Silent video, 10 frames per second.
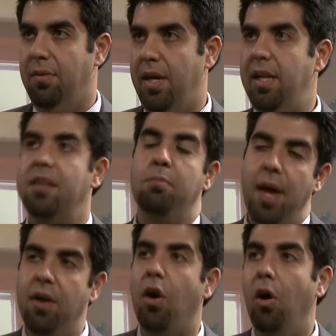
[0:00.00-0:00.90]
Right? It's
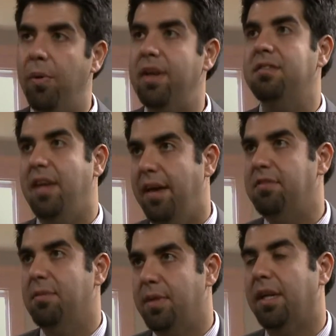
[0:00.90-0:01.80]
better always to have
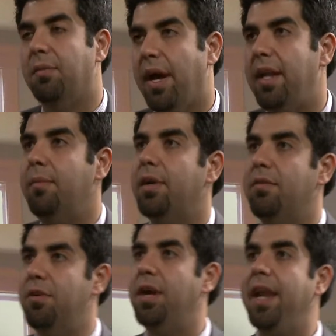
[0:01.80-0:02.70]
something in writing, but
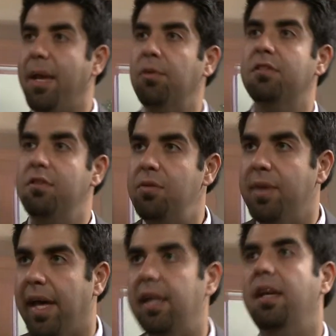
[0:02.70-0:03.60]
if you're not able to do
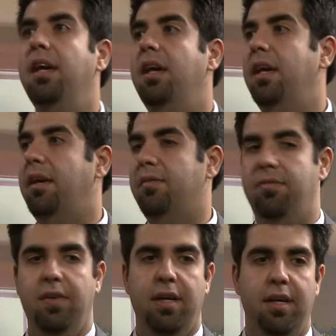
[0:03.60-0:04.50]
that,
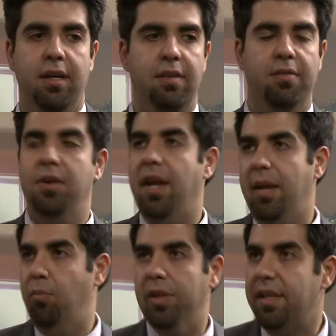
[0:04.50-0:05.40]
if they're not
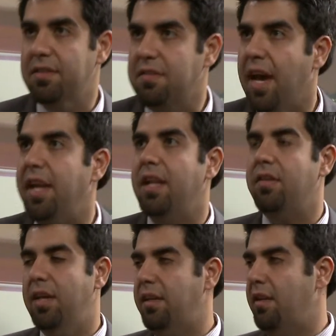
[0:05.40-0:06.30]
willing to sign
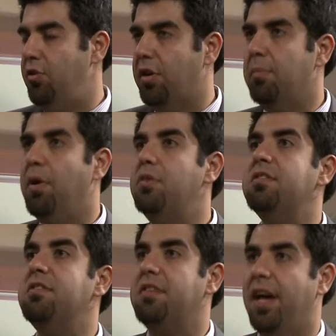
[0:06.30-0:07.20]
anything, then you can
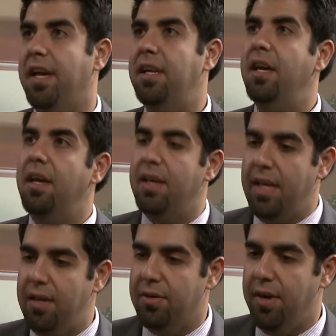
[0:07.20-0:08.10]
post a sign
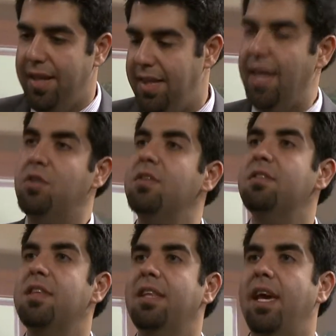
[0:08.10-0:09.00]
either at the entrance
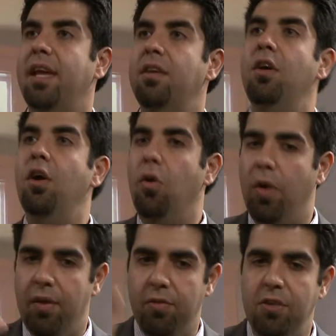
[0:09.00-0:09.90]
of the land
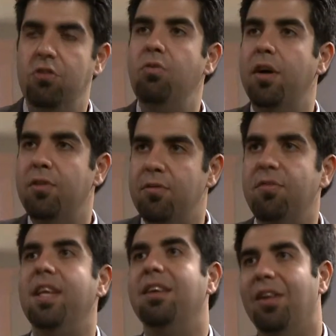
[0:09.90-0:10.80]
or every 200
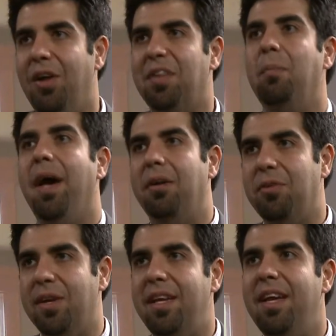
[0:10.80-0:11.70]
feet along the boundary